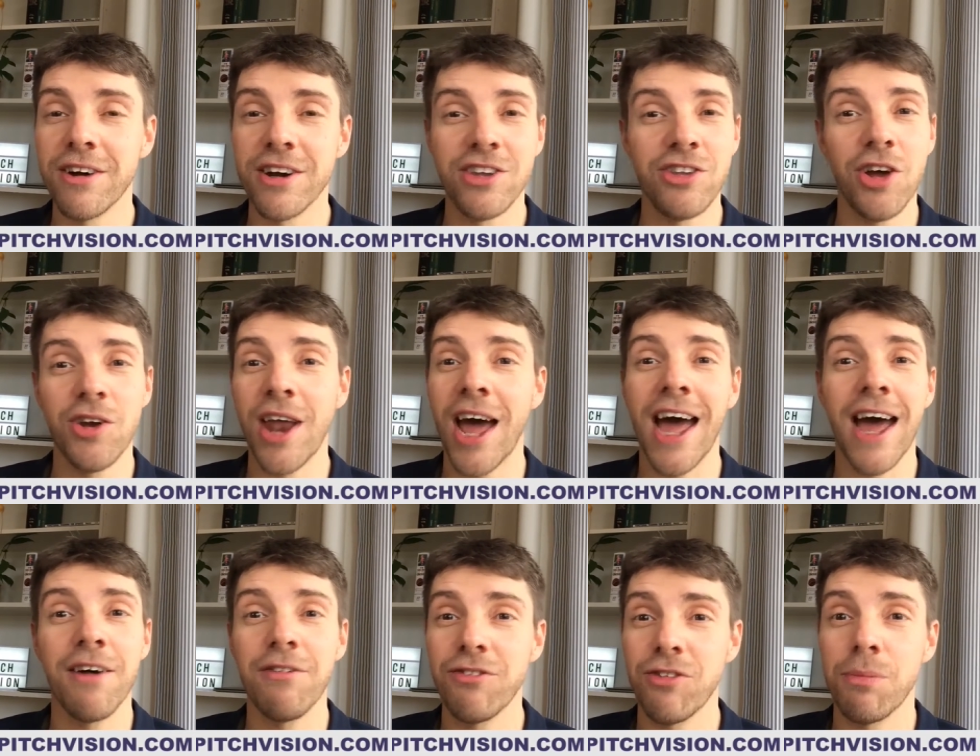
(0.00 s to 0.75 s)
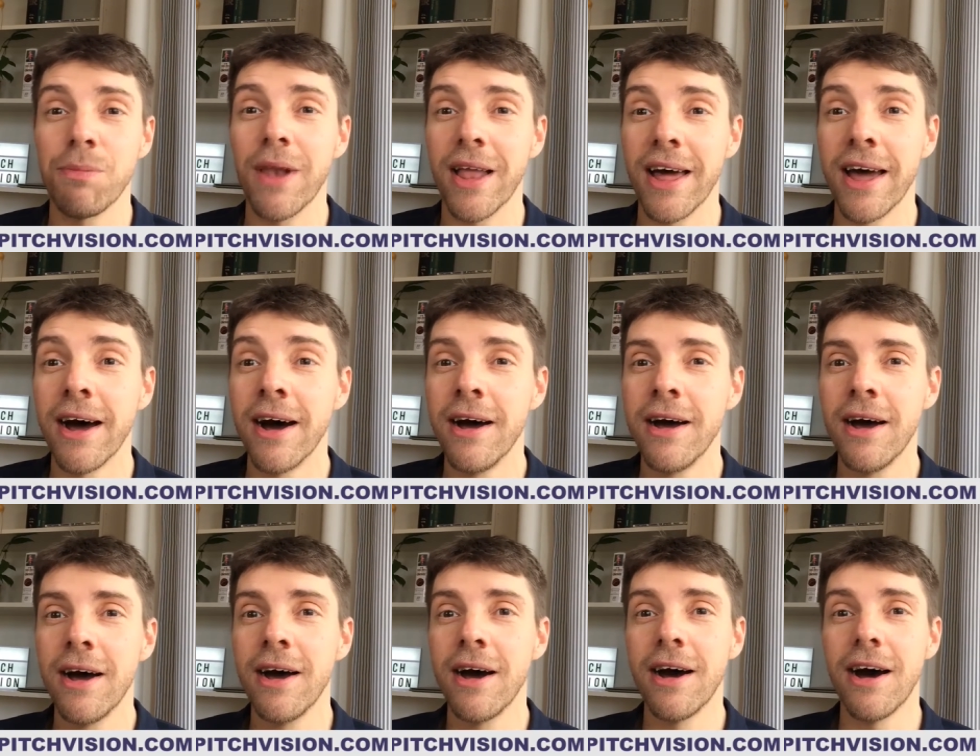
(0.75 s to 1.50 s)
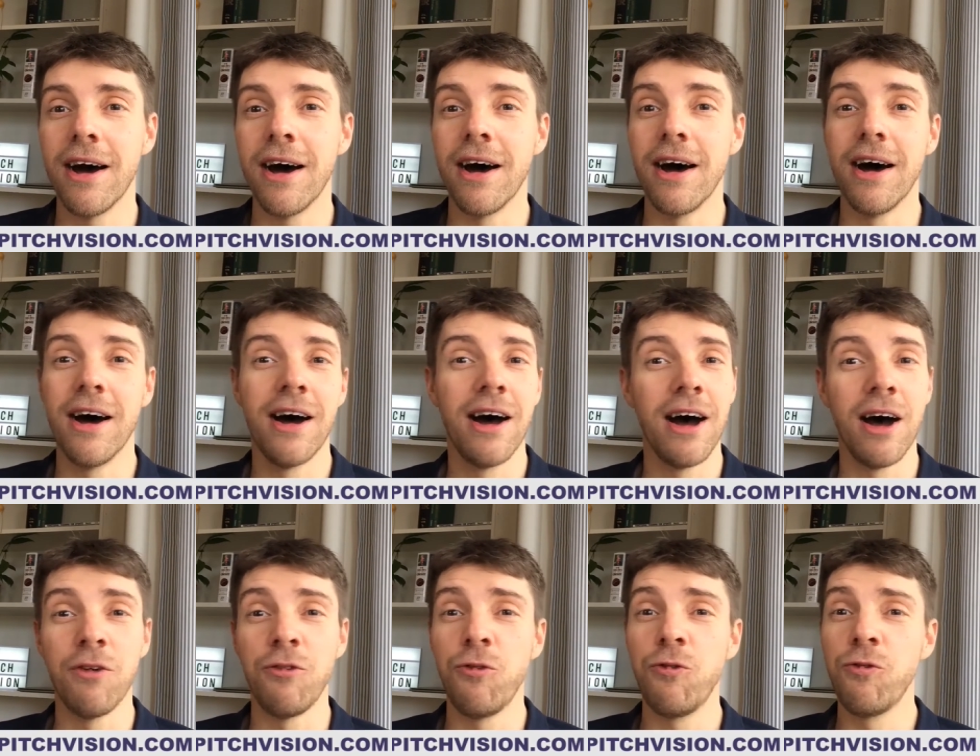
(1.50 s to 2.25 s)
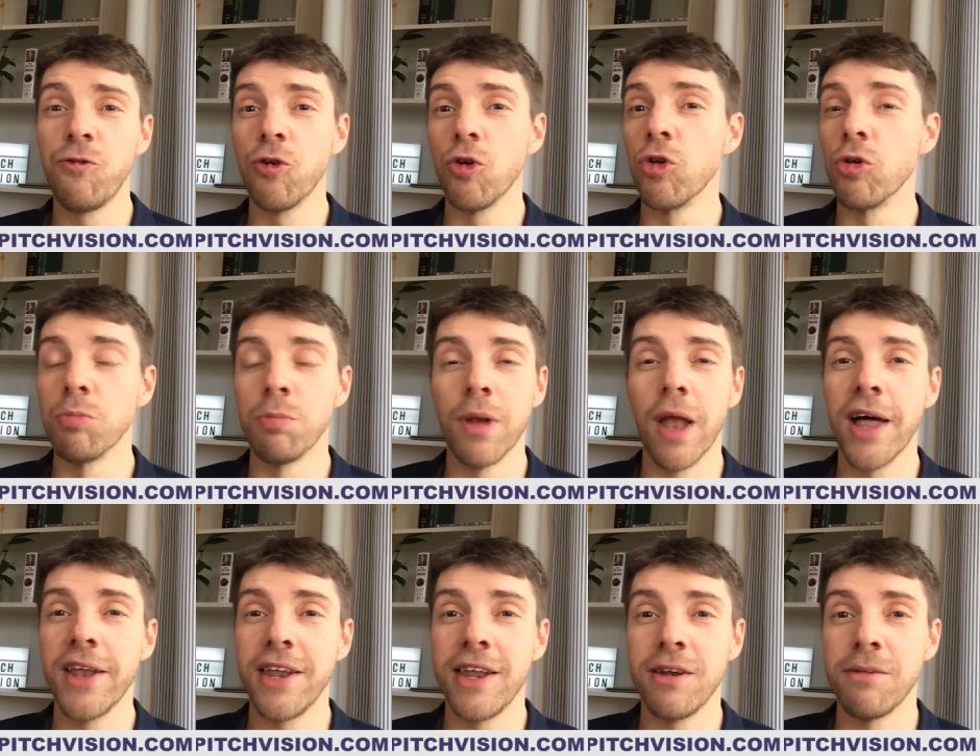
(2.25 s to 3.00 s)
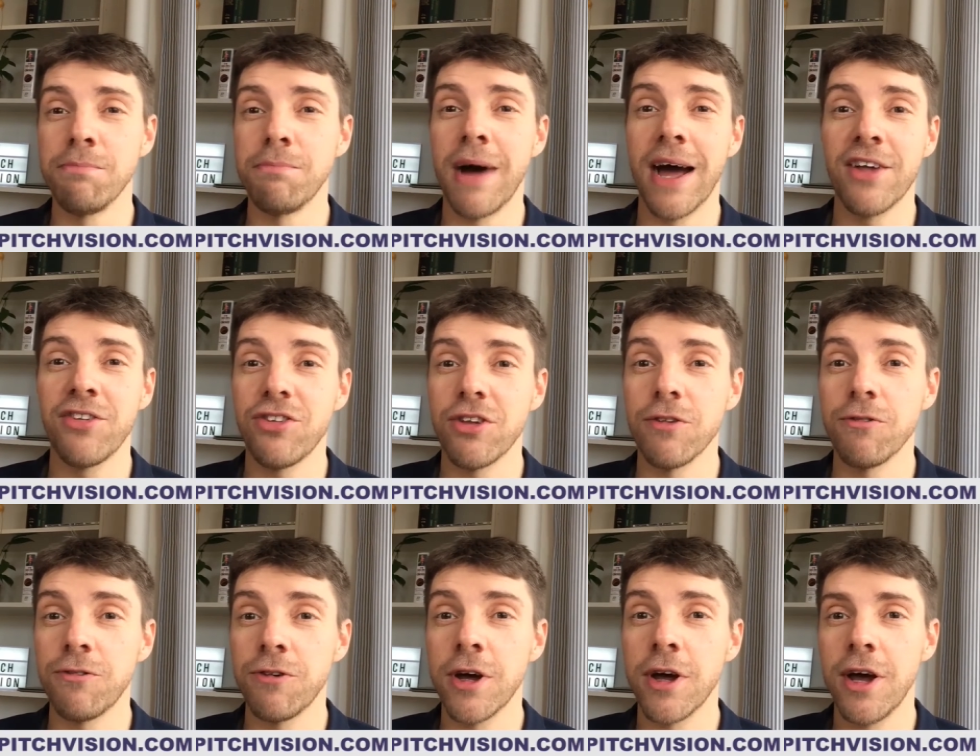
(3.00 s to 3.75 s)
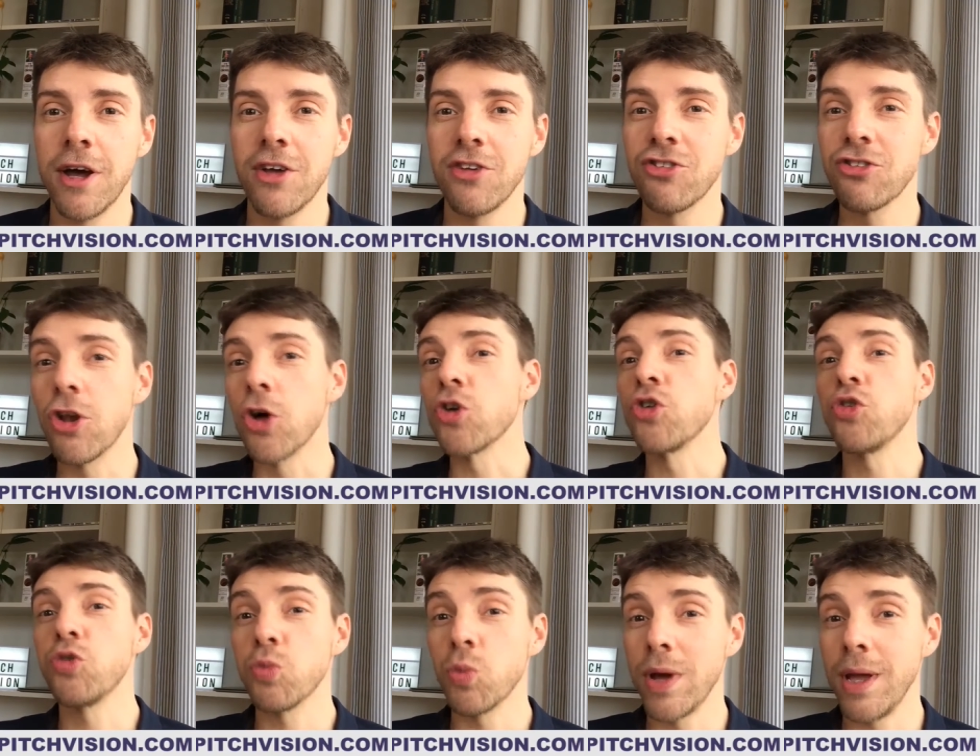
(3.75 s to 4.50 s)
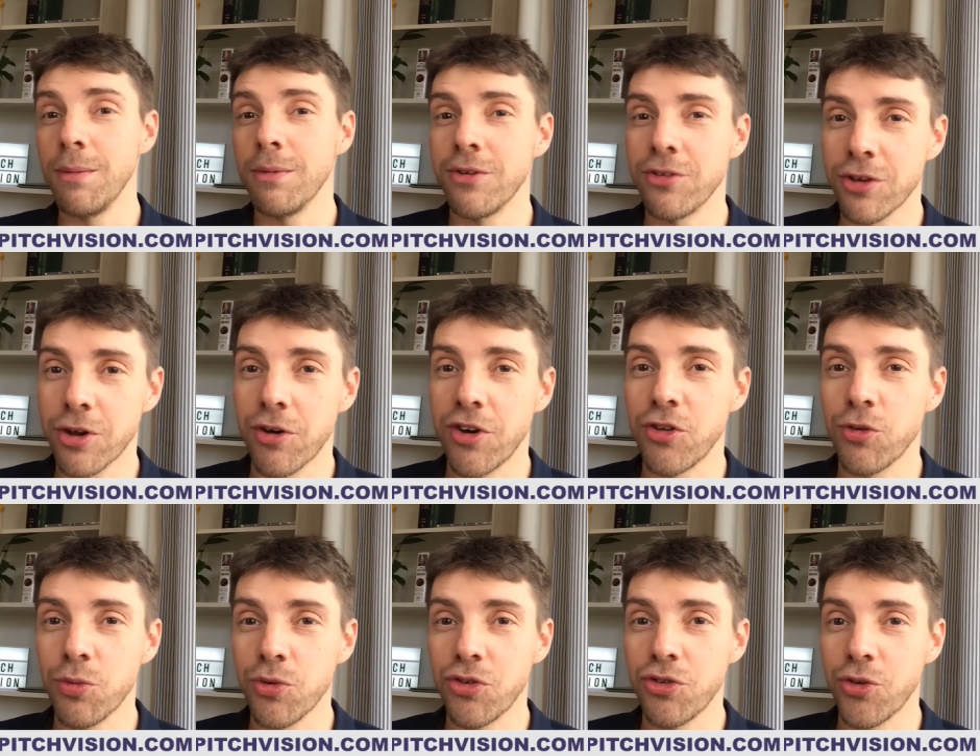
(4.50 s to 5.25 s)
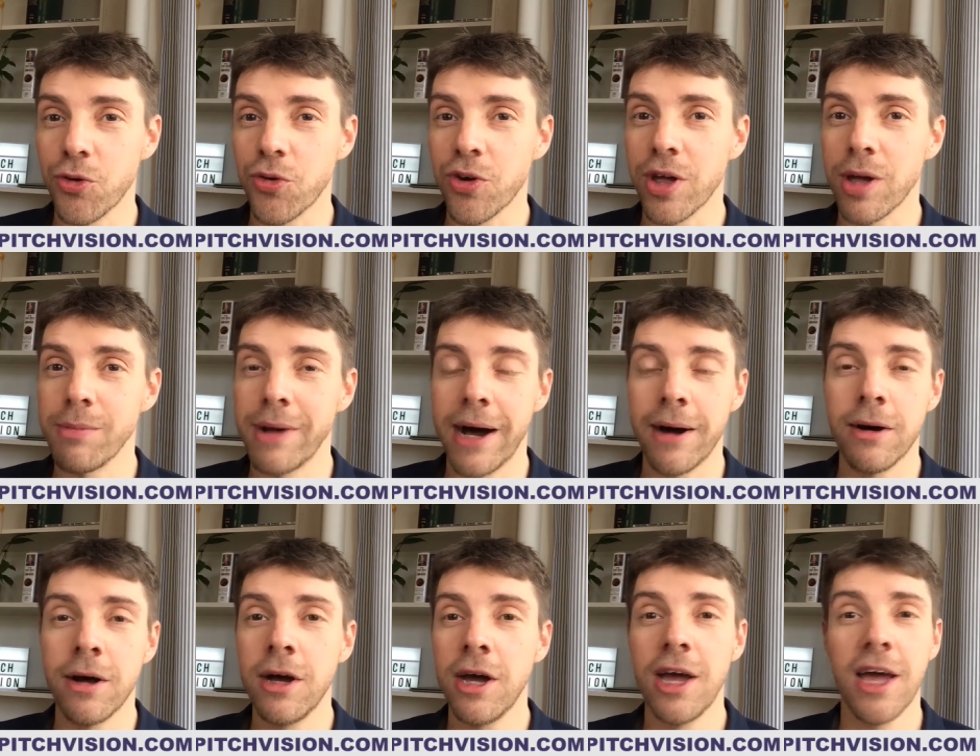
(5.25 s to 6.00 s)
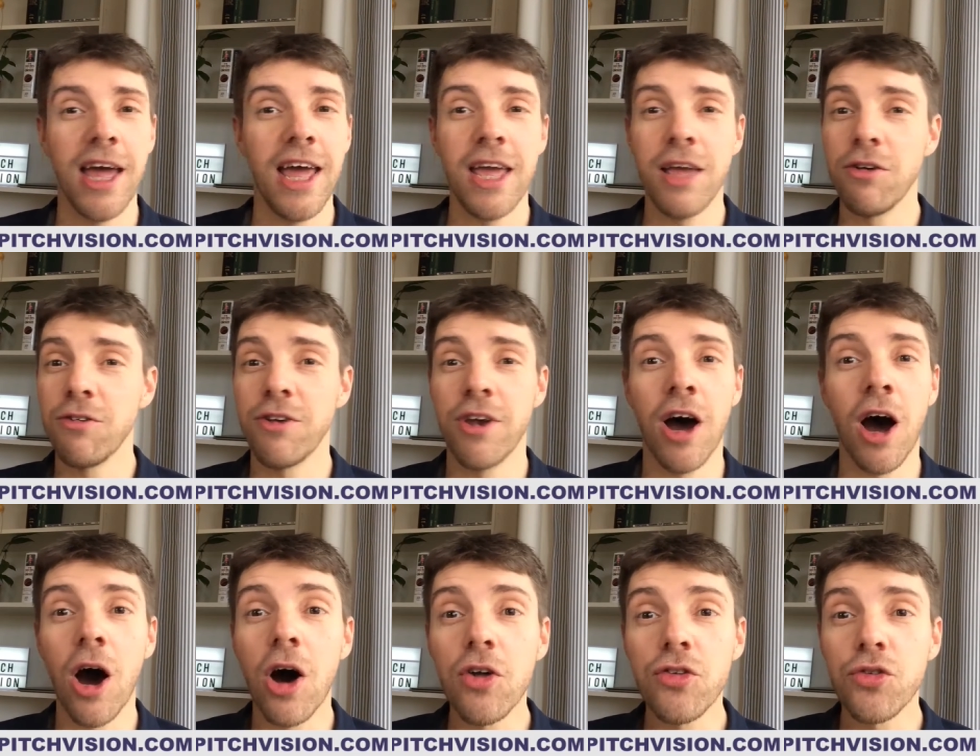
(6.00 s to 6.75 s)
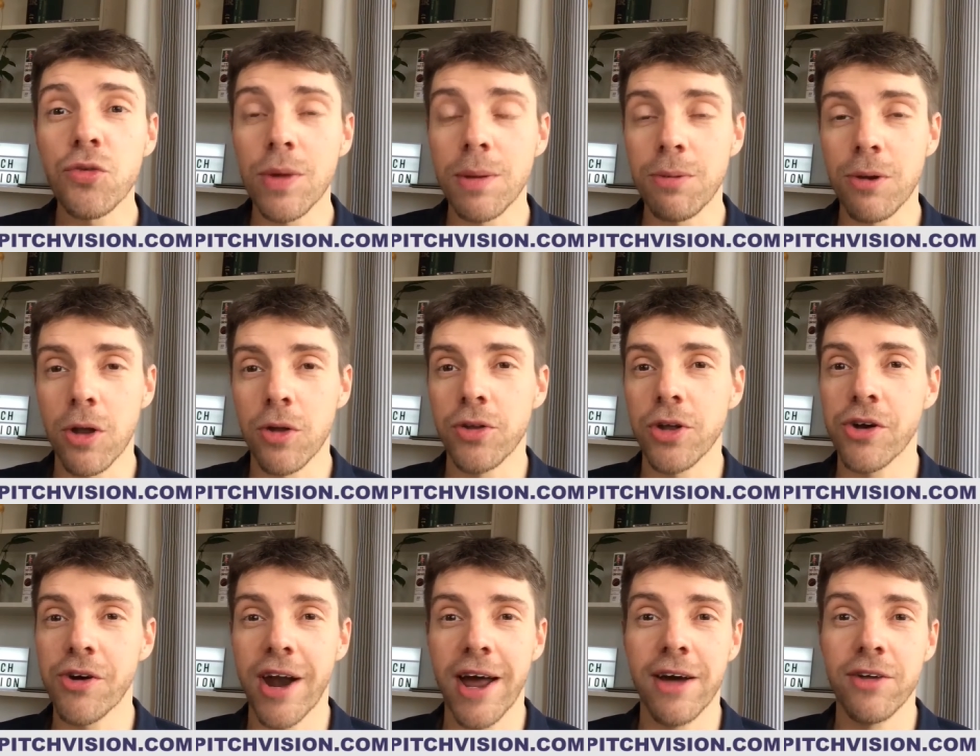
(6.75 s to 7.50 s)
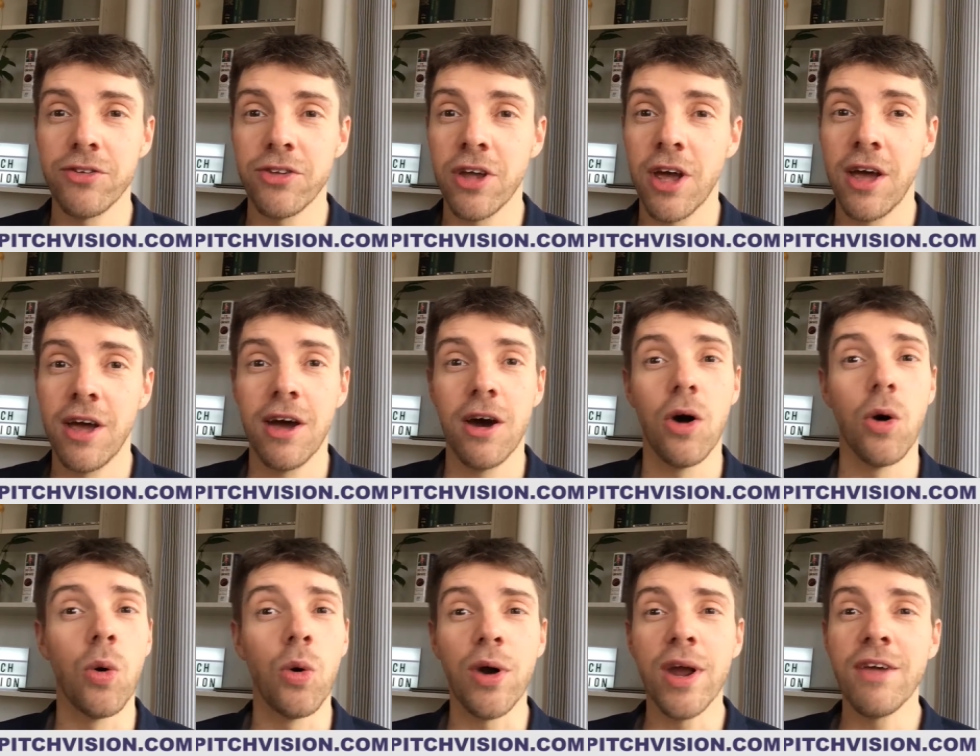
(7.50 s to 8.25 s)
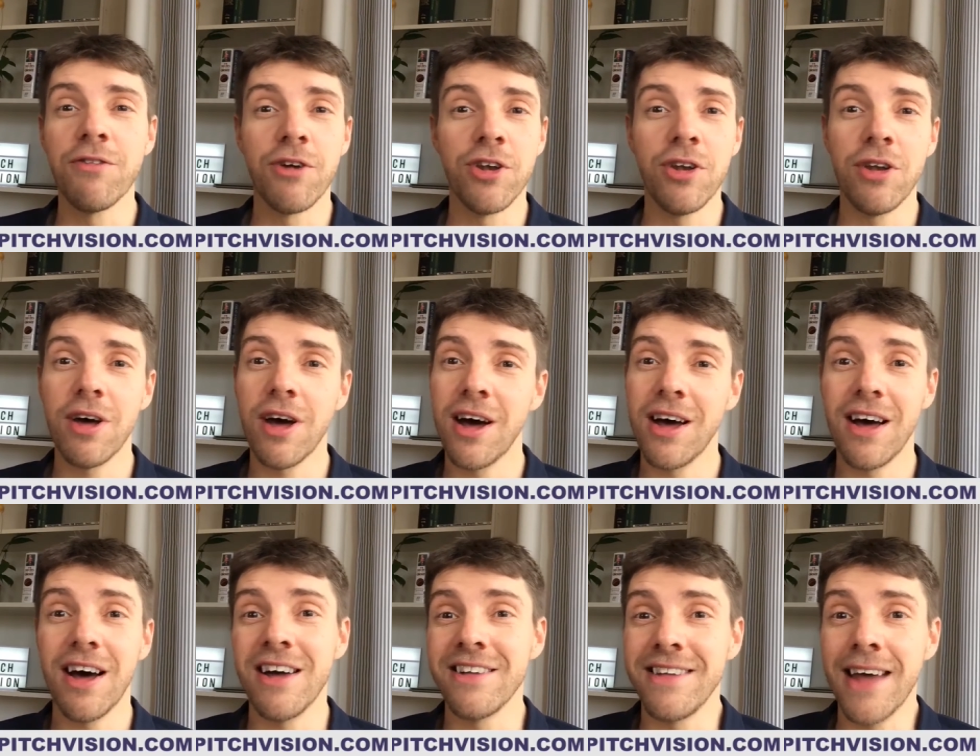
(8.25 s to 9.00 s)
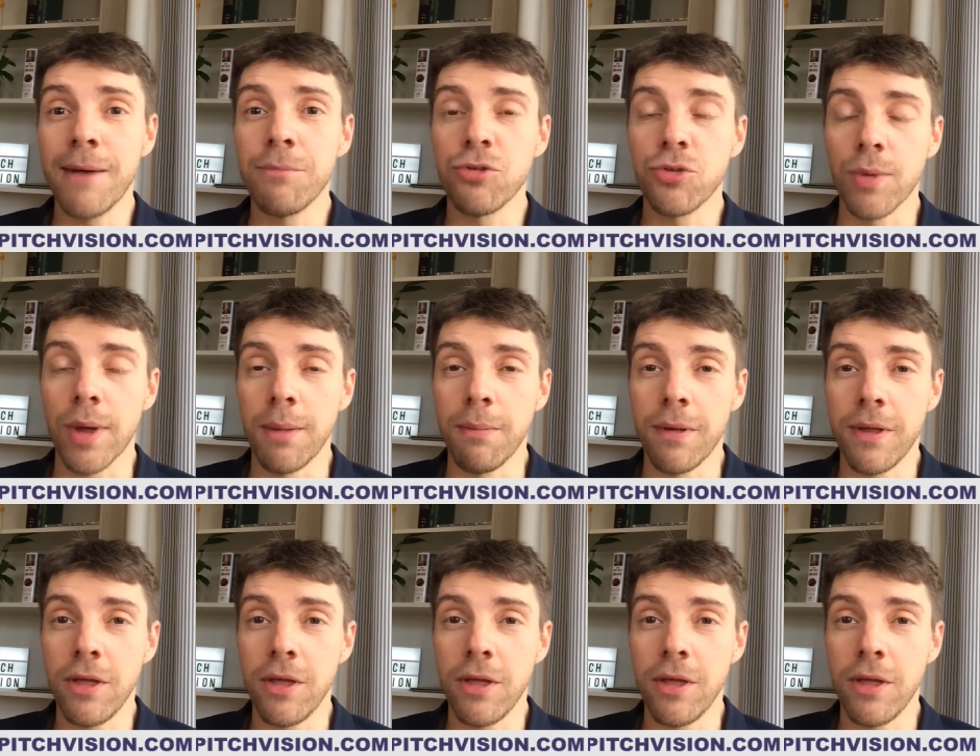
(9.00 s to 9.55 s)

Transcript: You don't have to play a full-blooded, massive slog sweep, as Chris was talking about, even a hard sweep along the ground, or even a dab sweep.